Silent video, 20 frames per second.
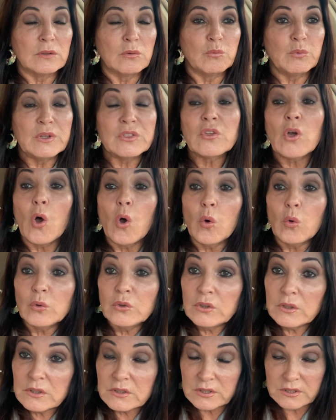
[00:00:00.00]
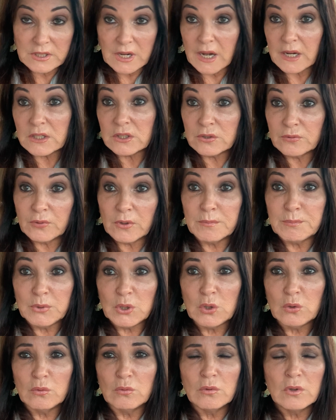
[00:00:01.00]
withhold sex from
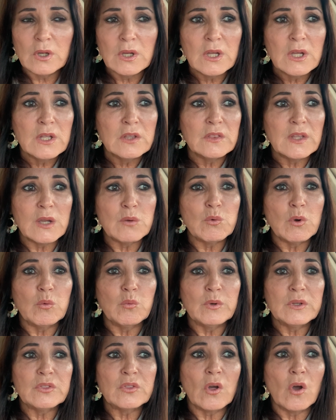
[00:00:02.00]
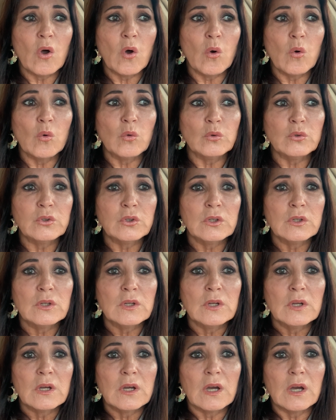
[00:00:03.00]
you. They will withhold
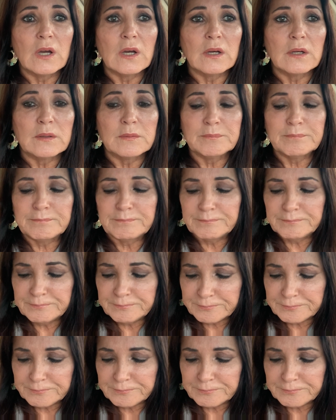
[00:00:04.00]
um,